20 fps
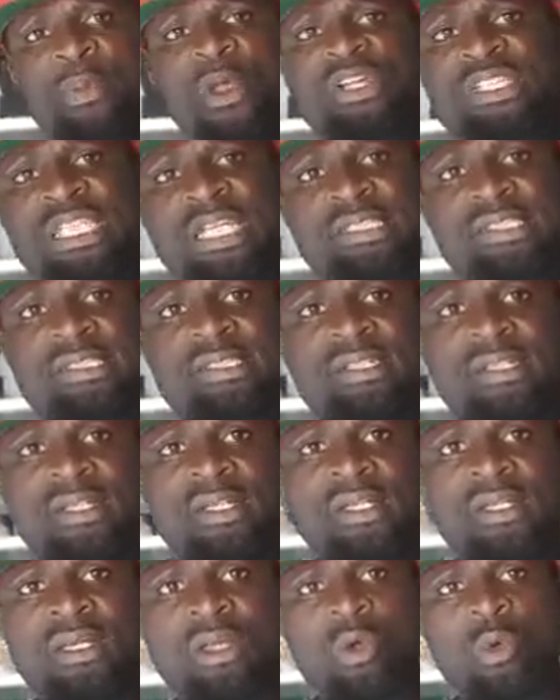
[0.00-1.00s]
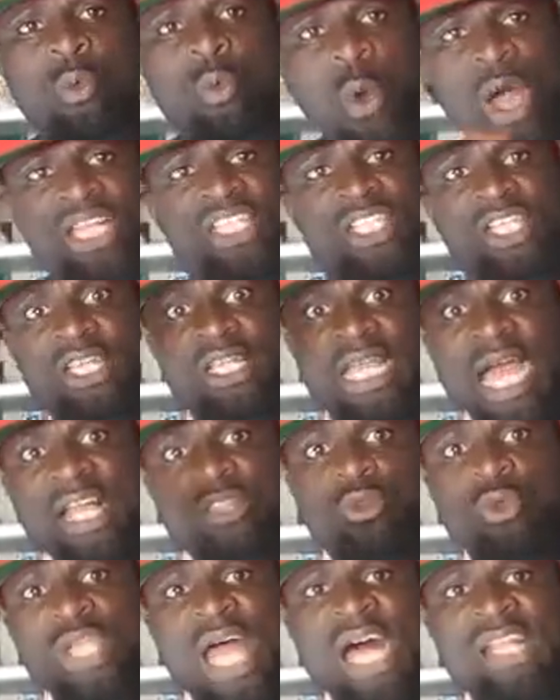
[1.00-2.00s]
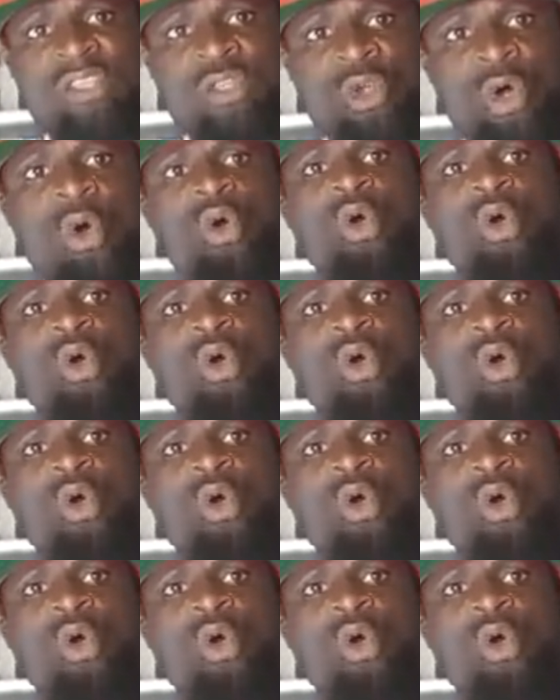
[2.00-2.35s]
process. When she get to that, you